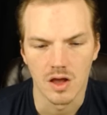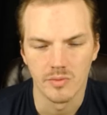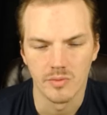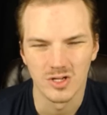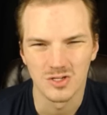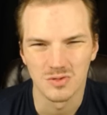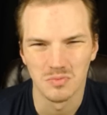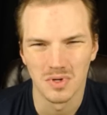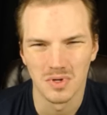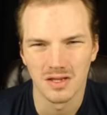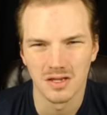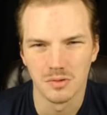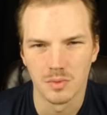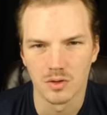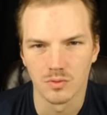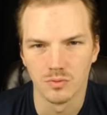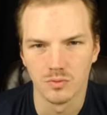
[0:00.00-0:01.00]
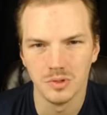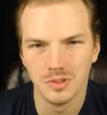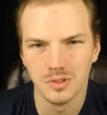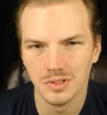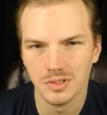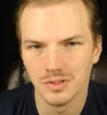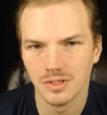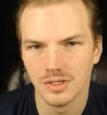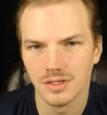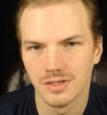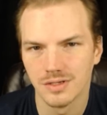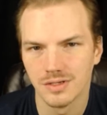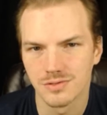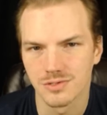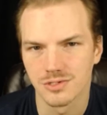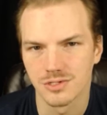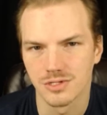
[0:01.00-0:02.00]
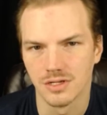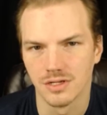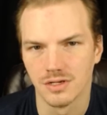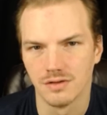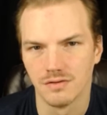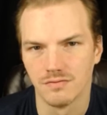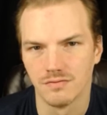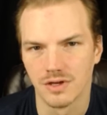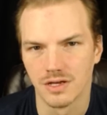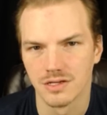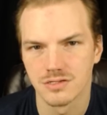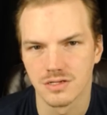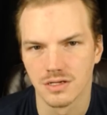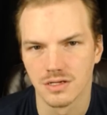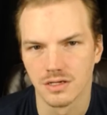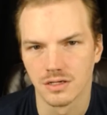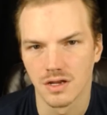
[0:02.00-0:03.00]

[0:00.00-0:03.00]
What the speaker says: much money am I really interested in investing?